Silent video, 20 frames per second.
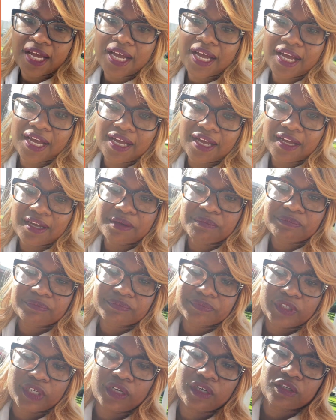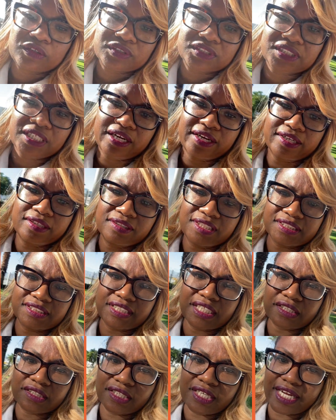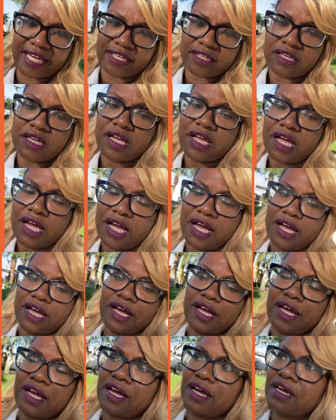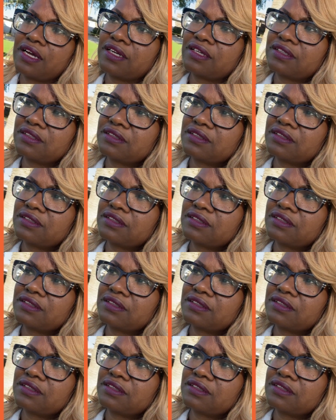Um, oh, sorry, that's not good light. Uh, I